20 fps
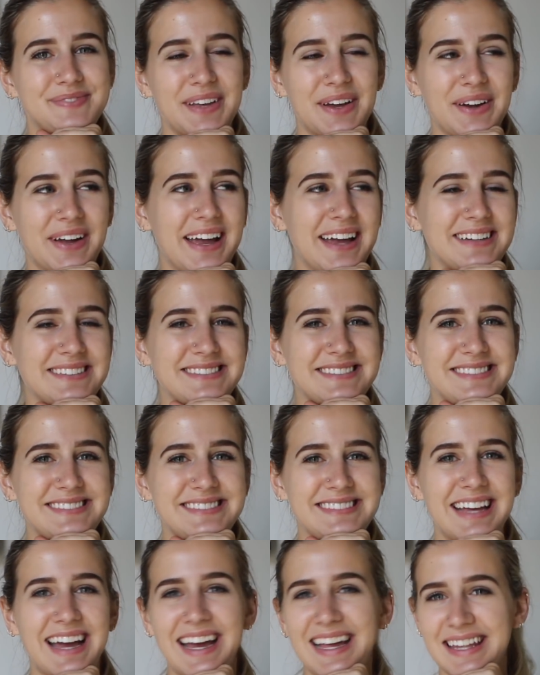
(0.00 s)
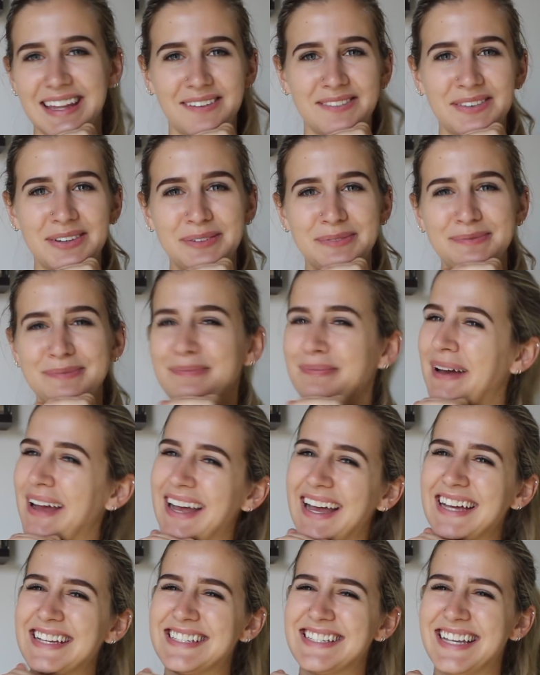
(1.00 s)
Okay. I love you. Bye
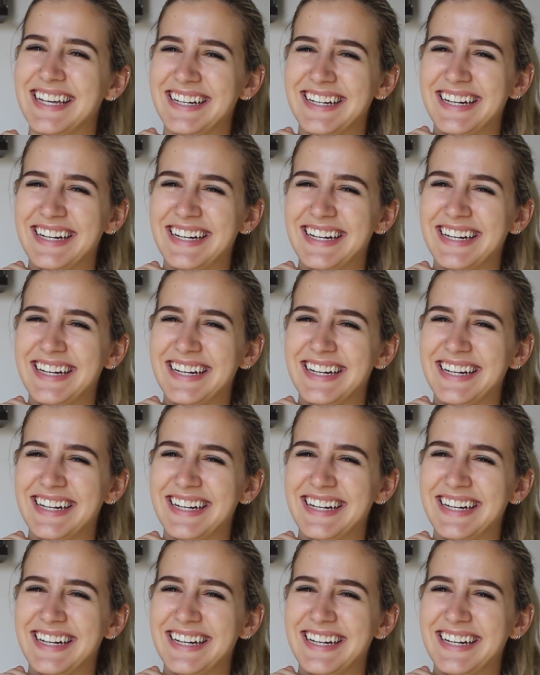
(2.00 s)
guys.